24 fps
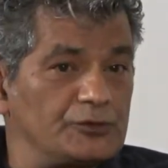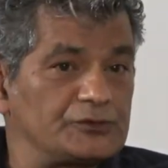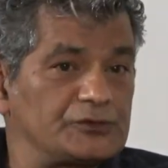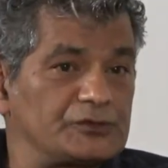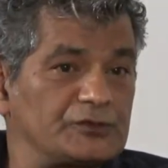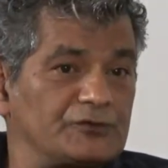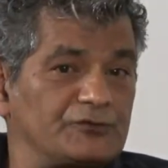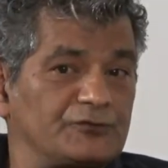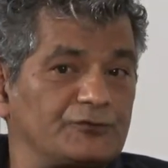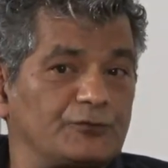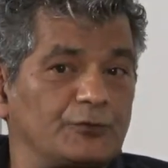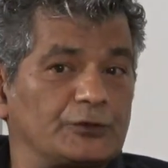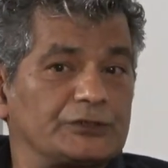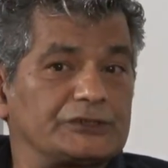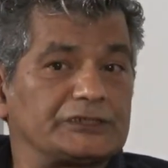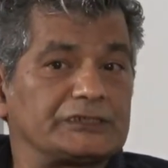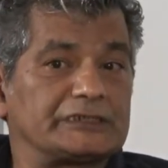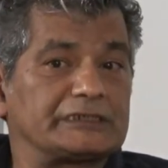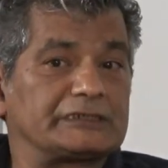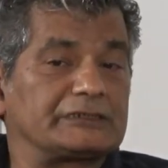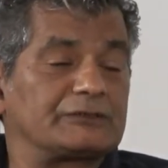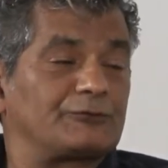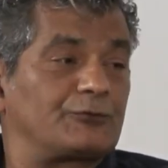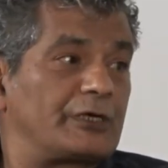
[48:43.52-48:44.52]
of
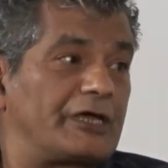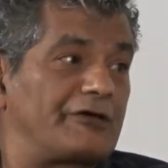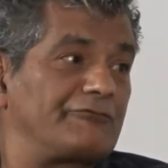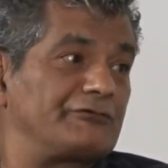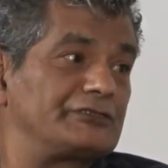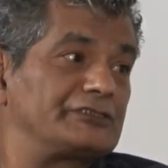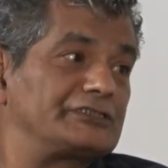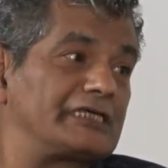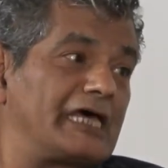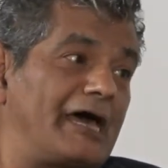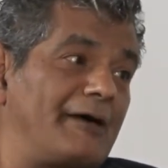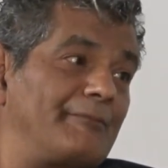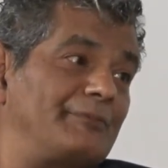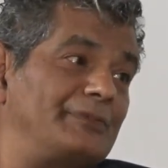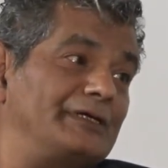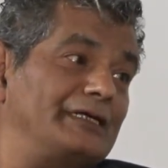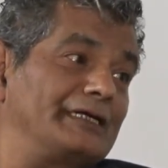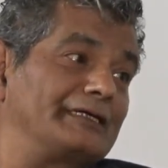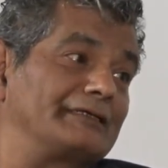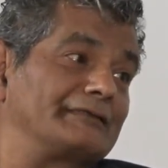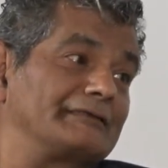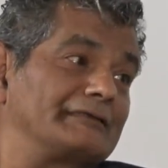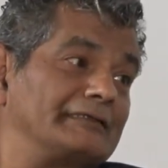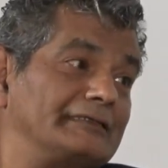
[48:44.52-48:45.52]
whatever is
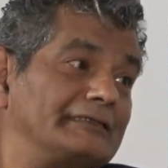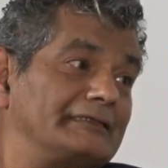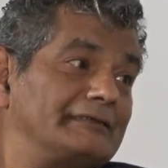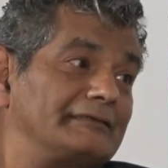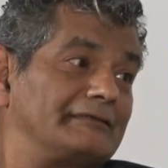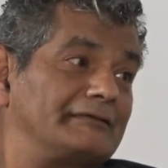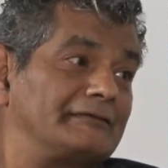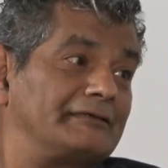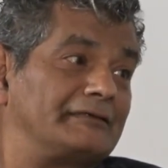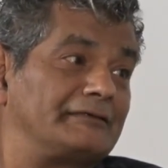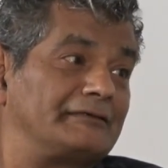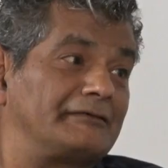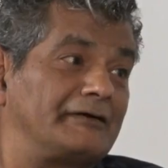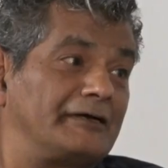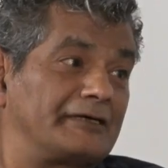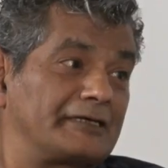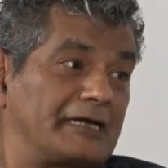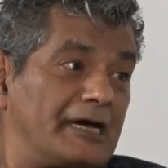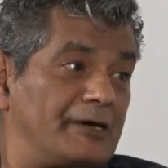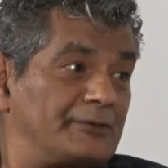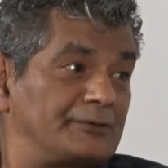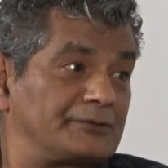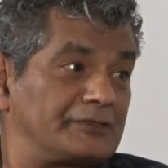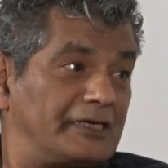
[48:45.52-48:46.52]
happening
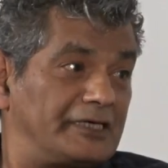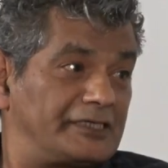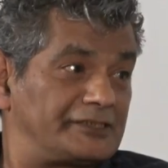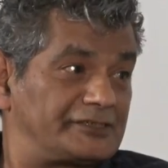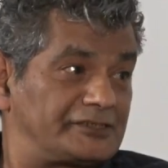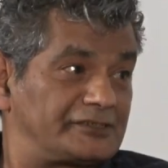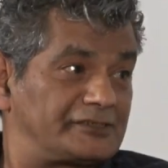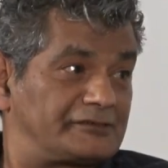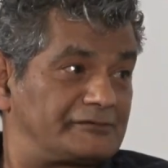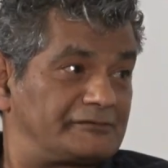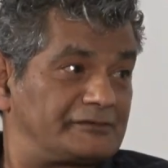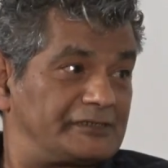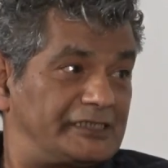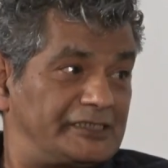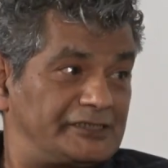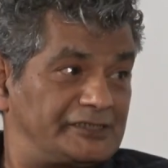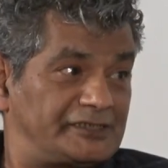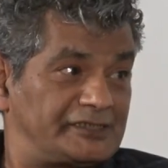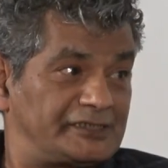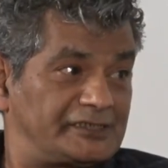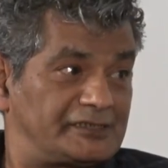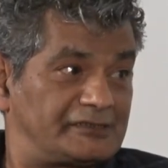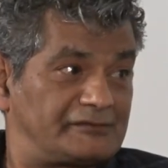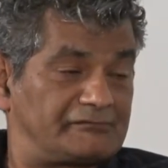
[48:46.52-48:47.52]
around us
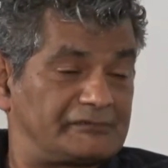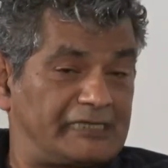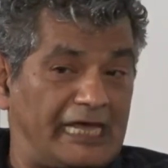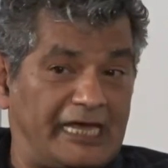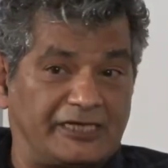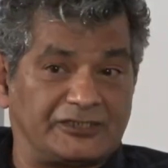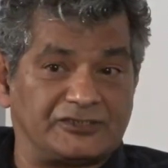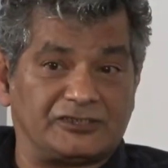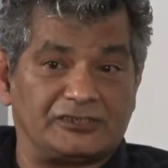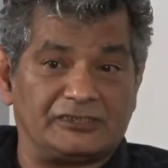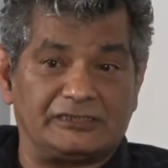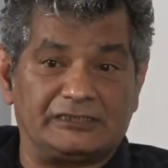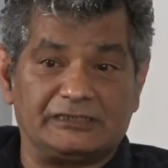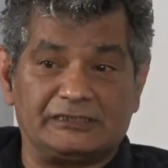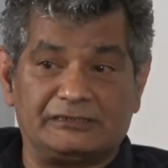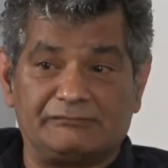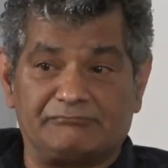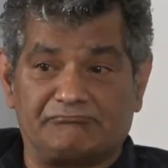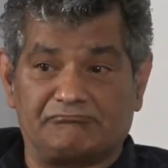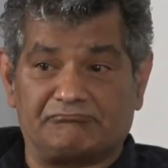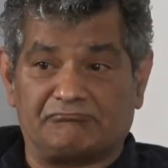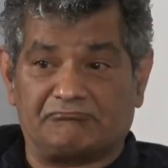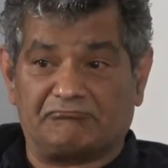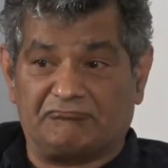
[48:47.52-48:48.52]
is actually
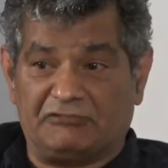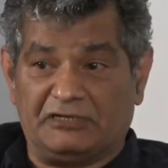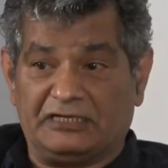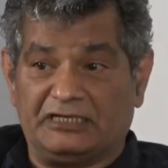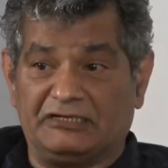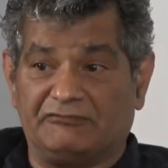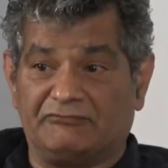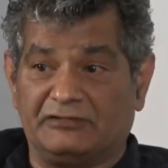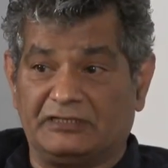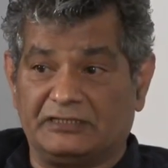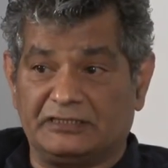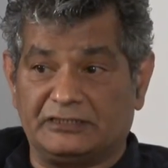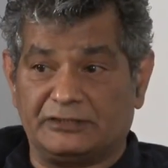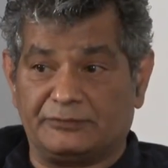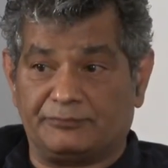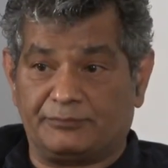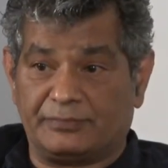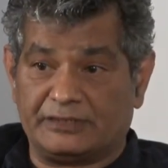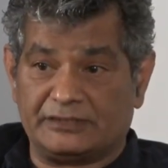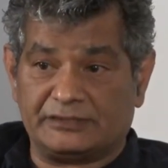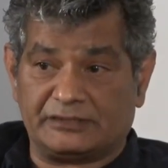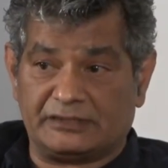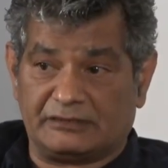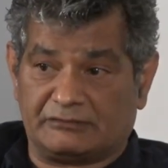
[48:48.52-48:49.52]
very, very
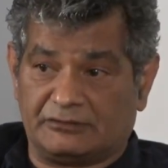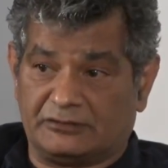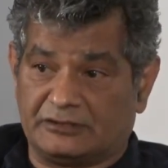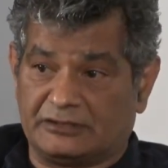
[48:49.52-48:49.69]
depressing.